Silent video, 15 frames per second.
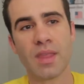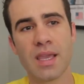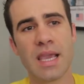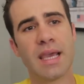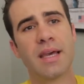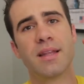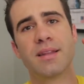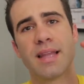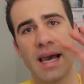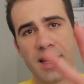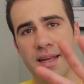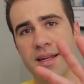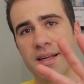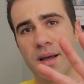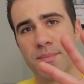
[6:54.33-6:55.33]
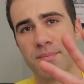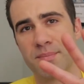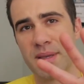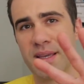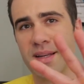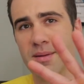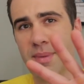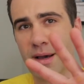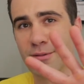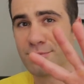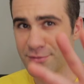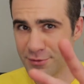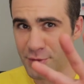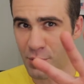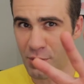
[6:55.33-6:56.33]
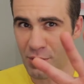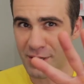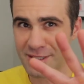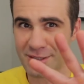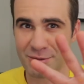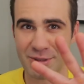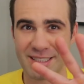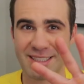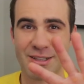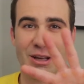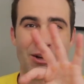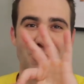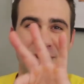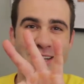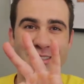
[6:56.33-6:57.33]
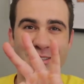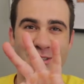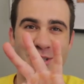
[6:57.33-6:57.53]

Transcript: And that ended up being about four doors, if we did that correctly.